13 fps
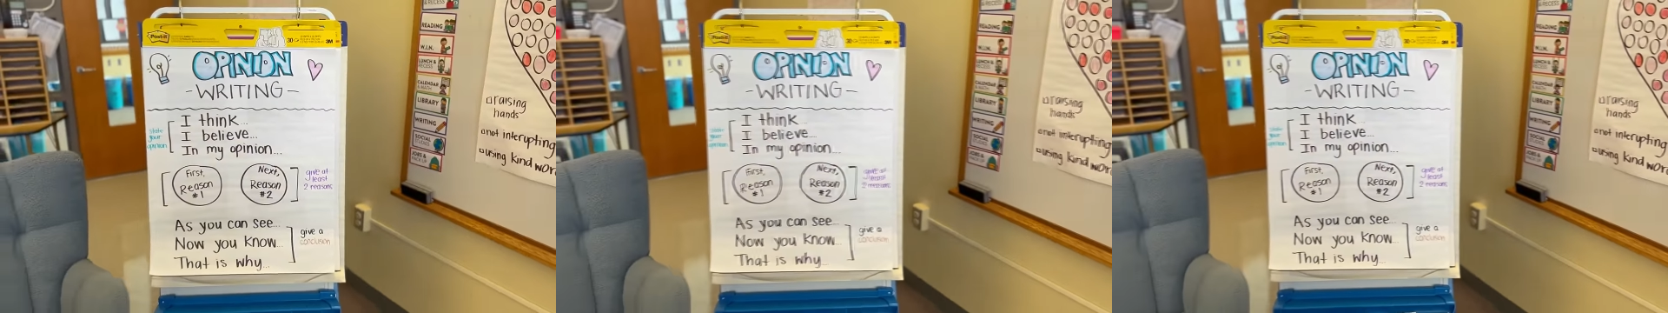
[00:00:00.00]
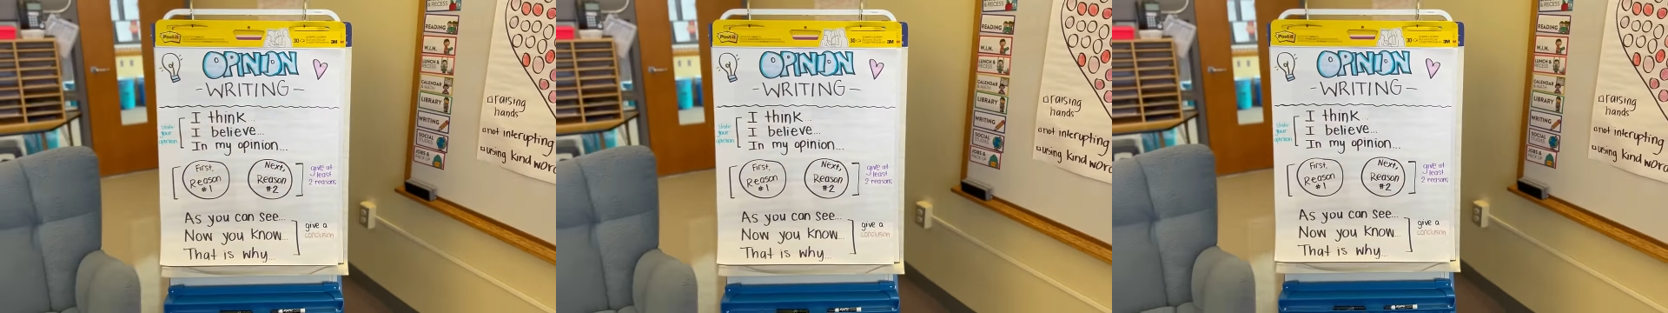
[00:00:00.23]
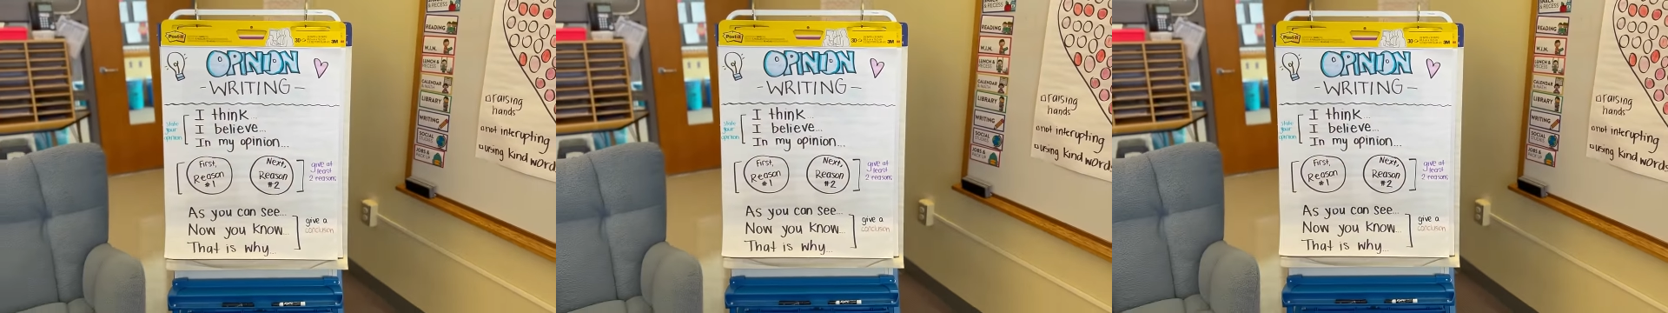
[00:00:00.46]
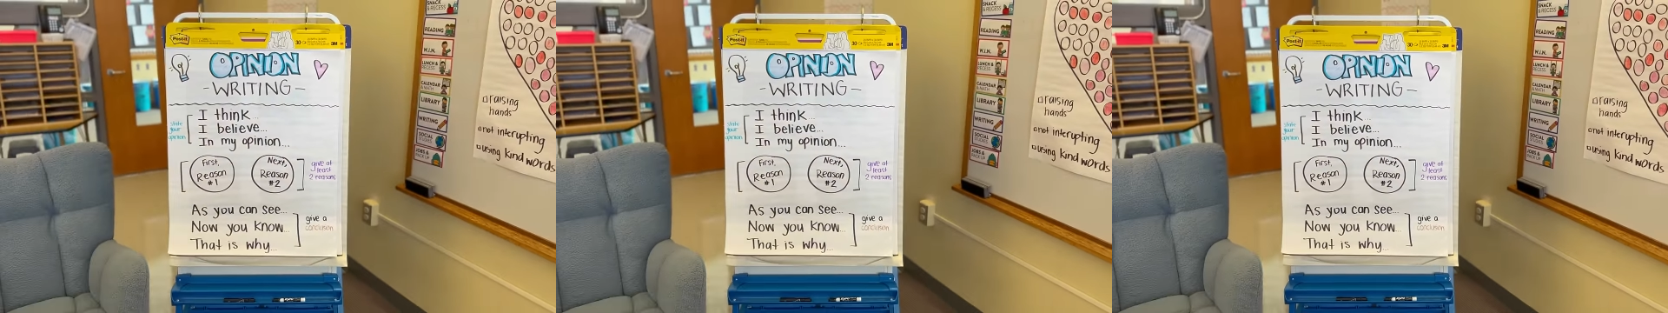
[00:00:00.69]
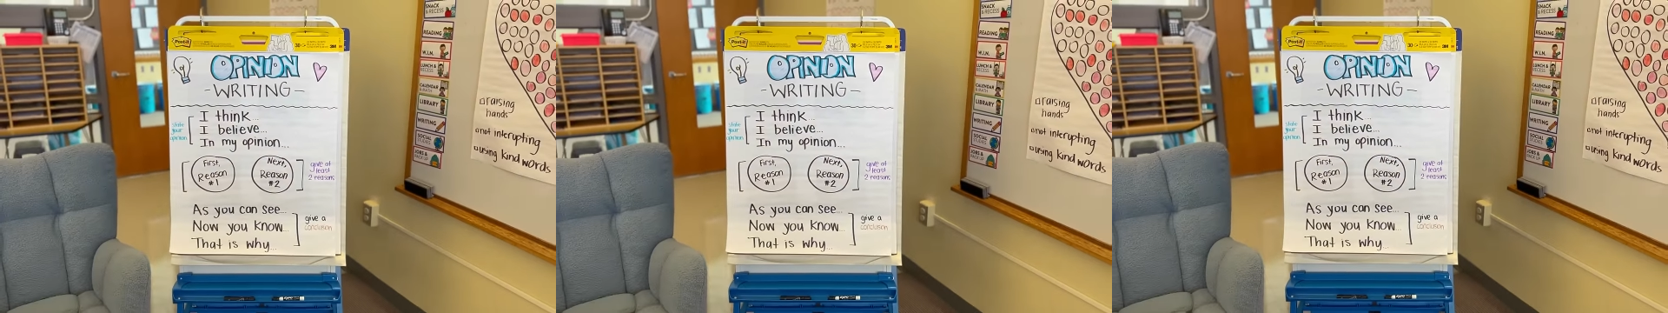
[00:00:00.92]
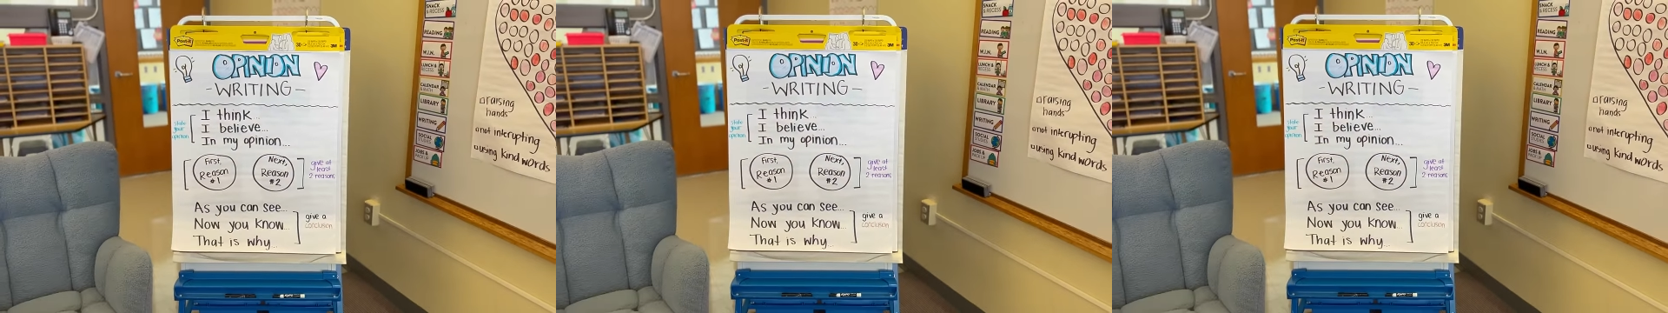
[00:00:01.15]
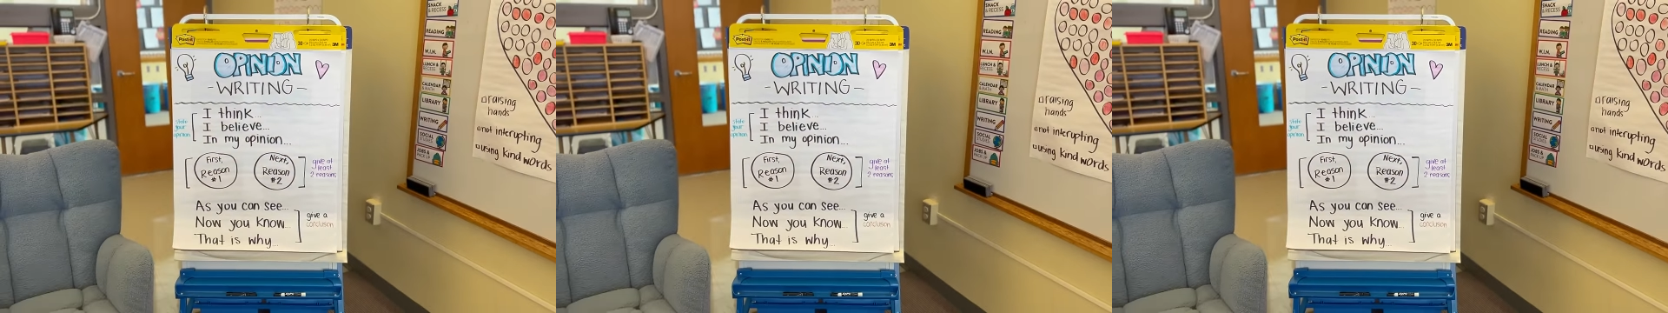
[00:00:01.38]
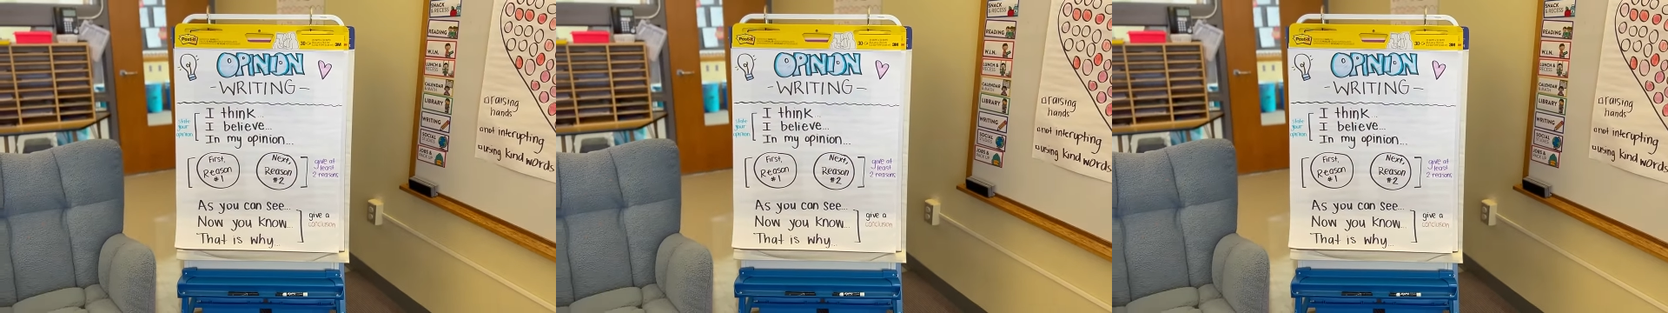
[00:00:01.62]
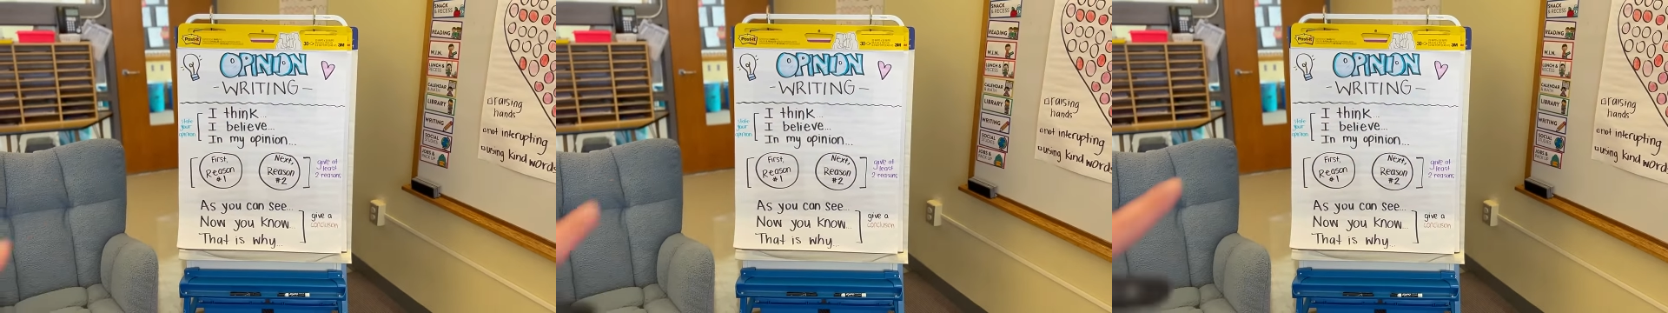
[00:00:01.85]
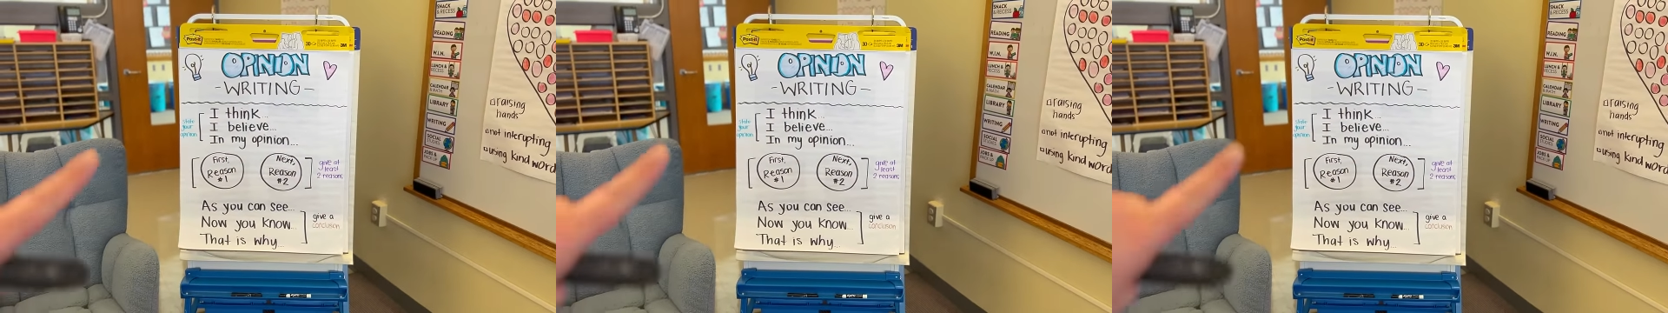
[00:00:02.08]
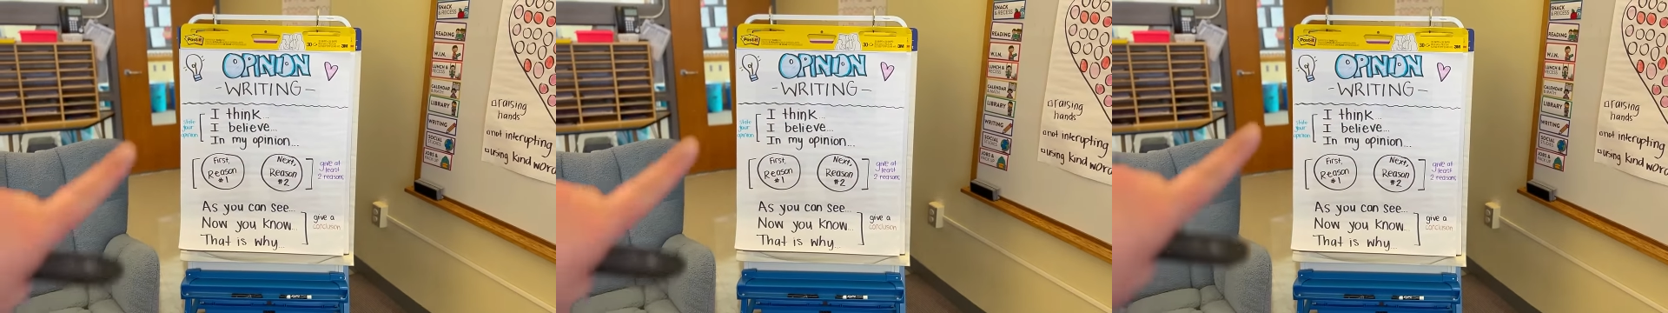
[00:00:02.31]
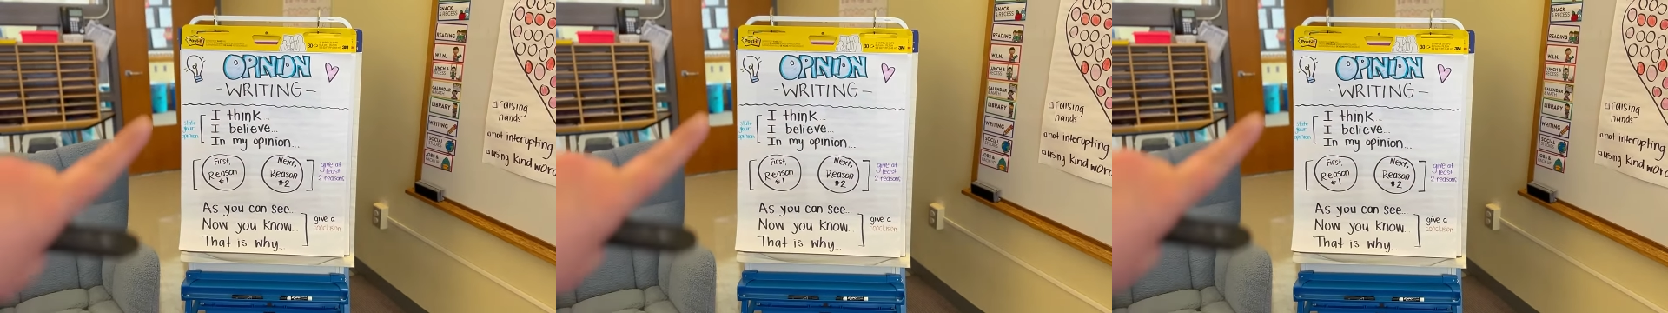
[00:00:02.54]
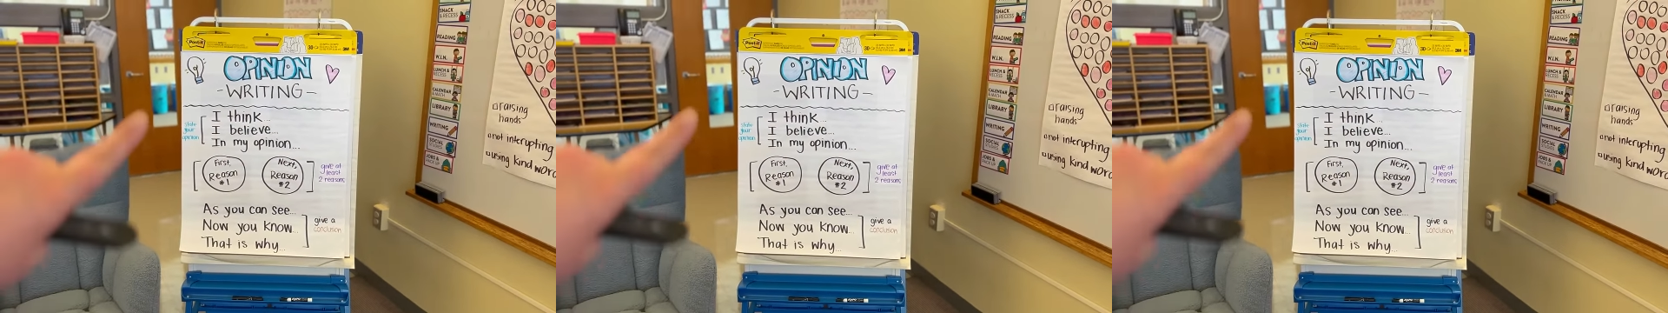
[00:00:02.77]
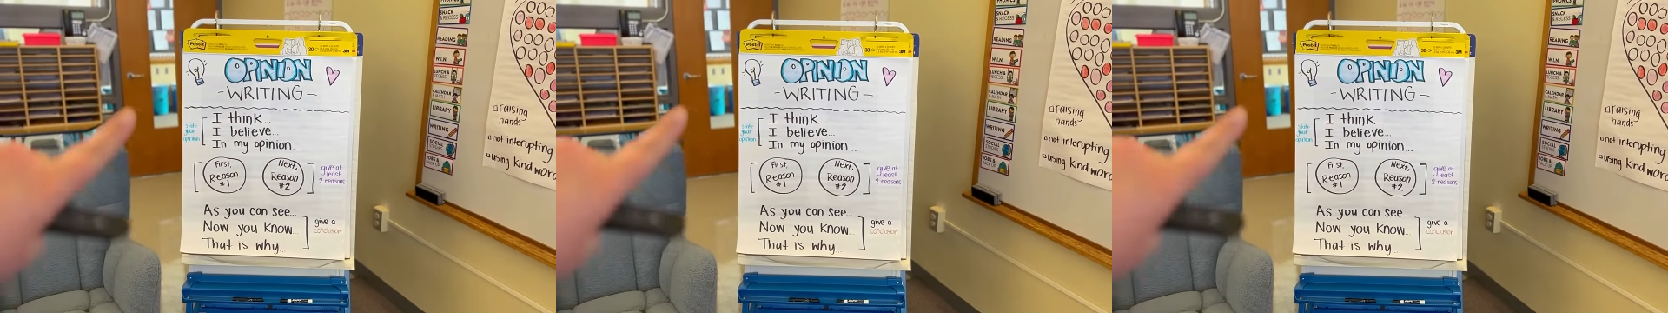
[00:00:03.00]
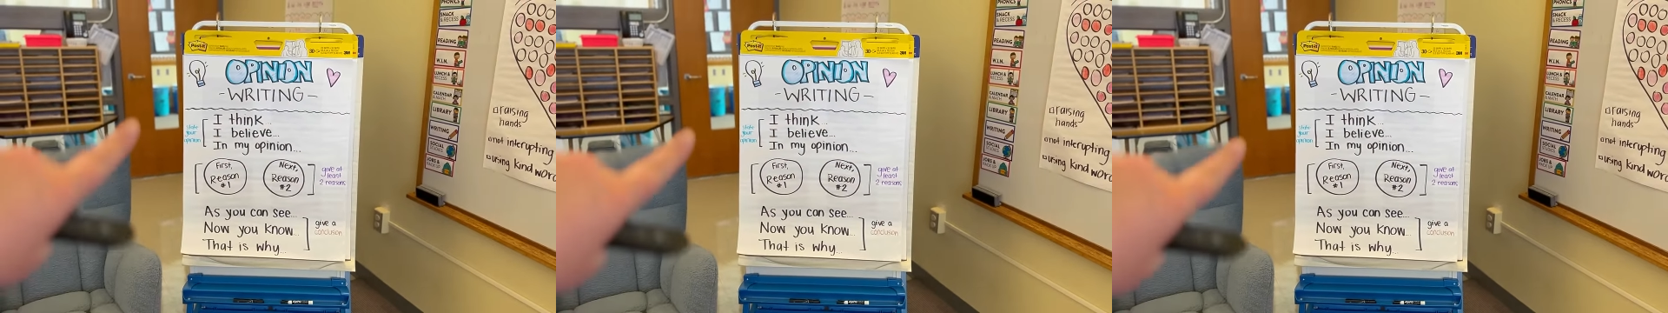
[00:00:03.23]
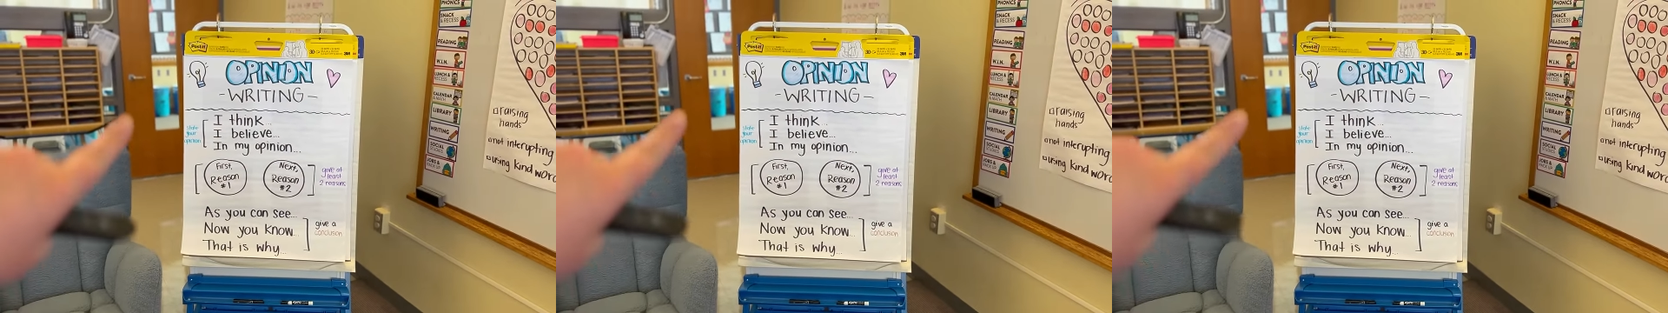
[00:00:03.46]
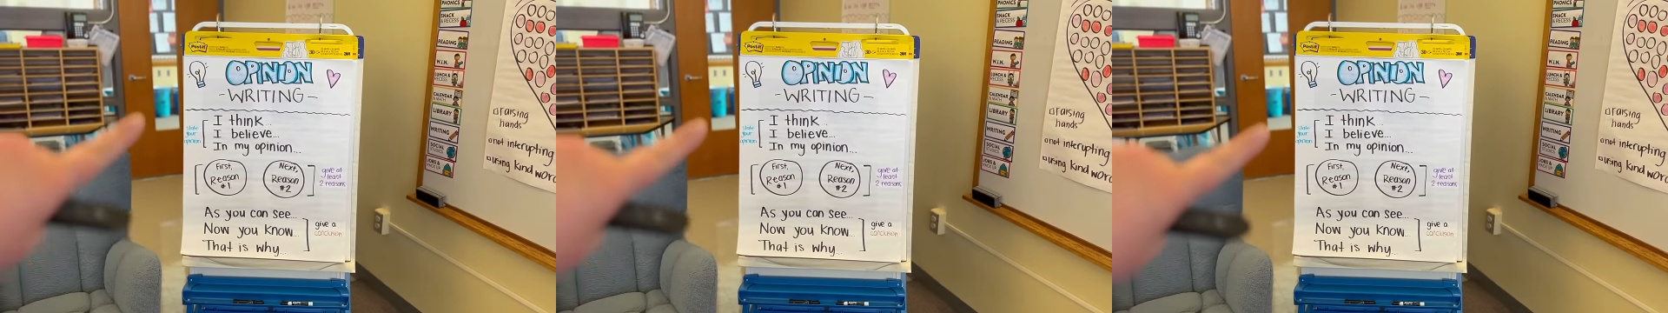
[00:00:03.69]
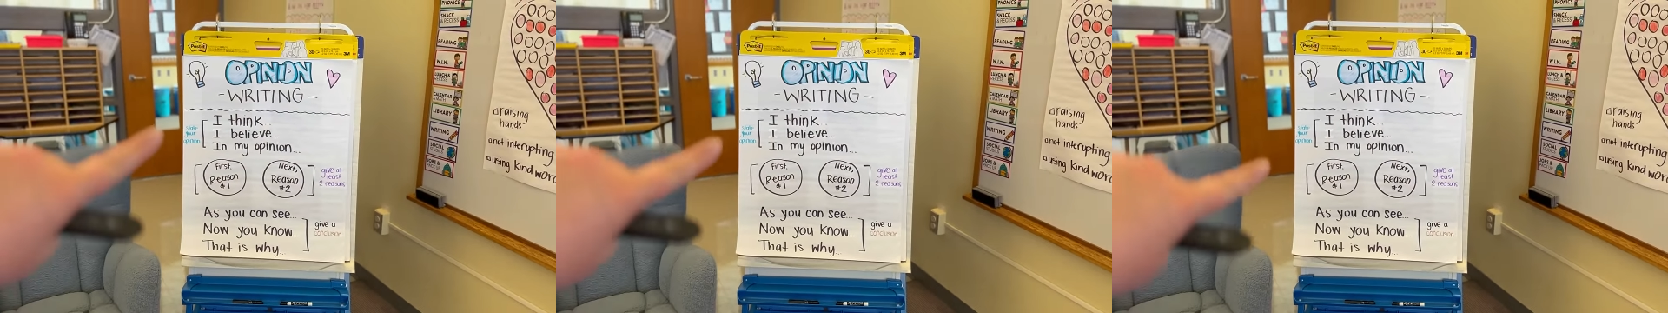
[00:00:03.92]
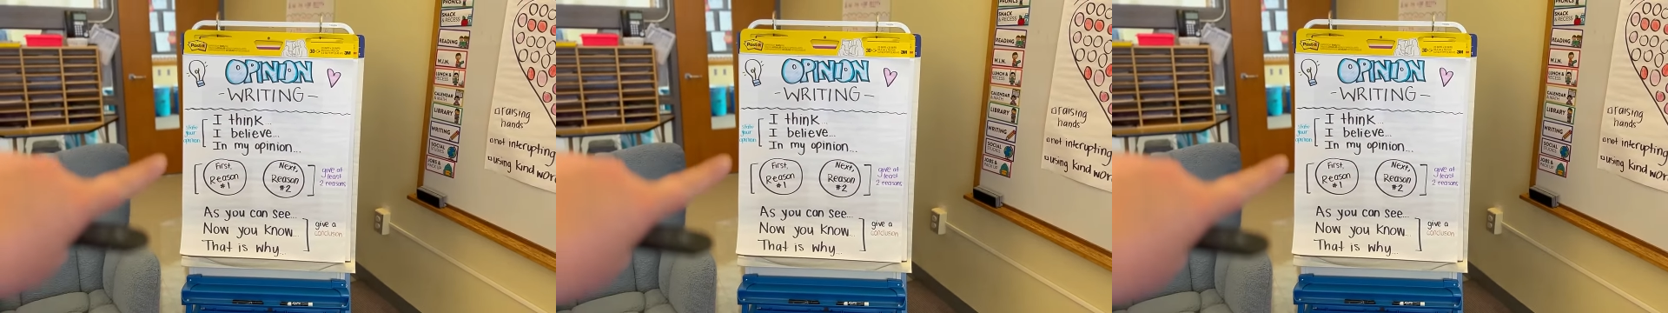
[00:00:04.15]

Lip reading: (no speaker visible)